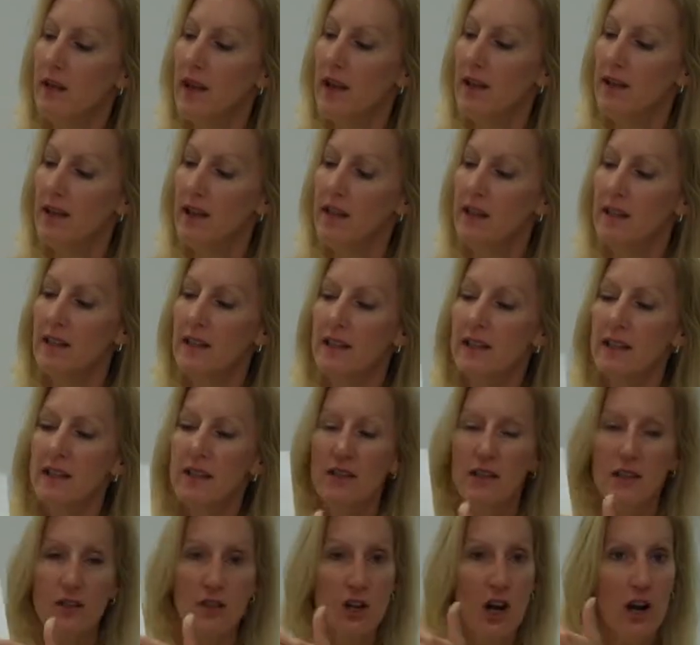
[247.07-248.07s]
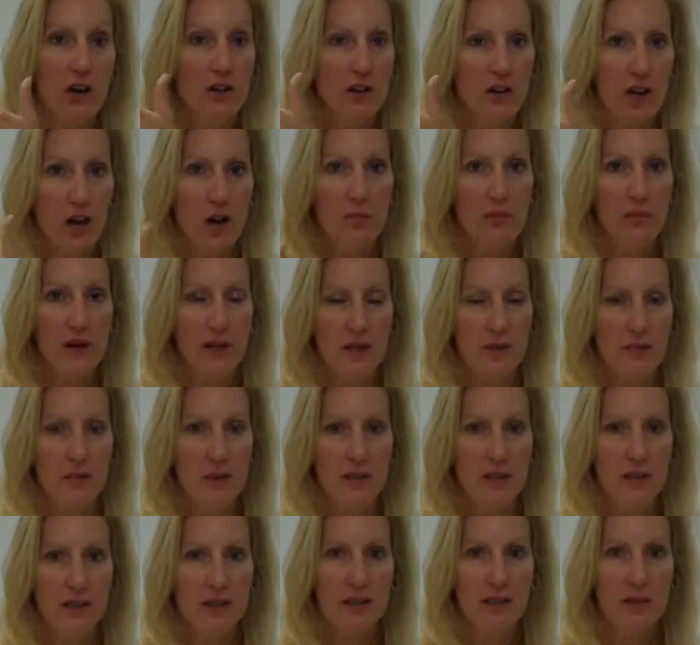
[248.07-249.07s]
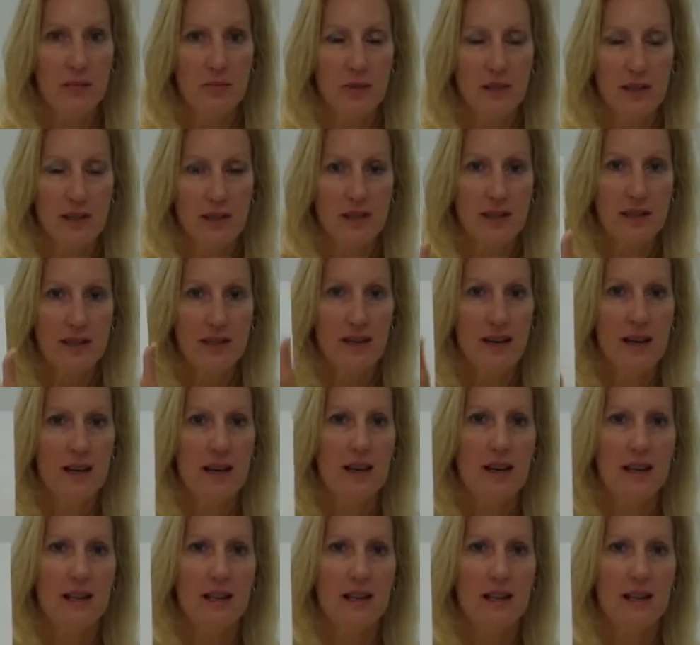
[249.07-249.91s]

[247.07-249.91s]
And then it's charted out by the participants